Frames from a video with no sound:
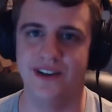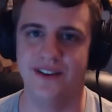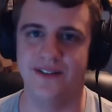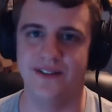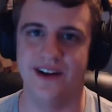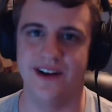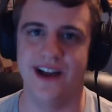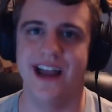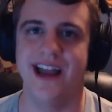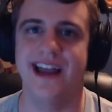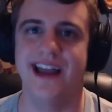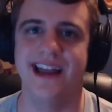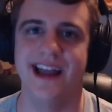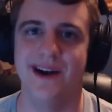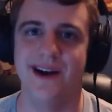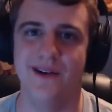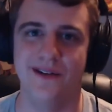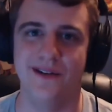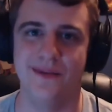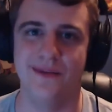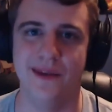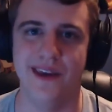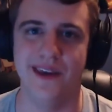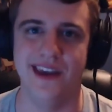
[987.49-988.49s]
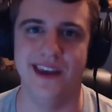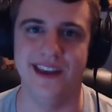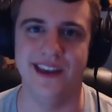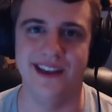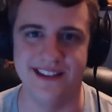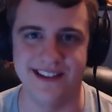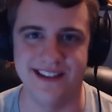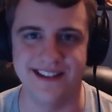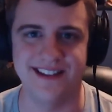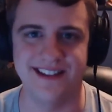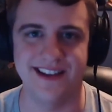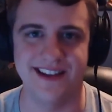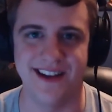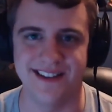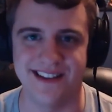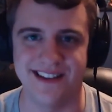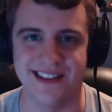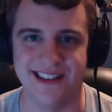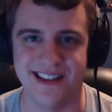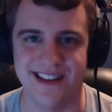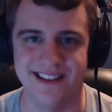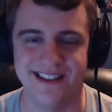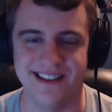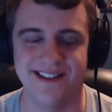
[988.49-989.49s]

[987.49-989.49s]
for hanging out with me, discussing this.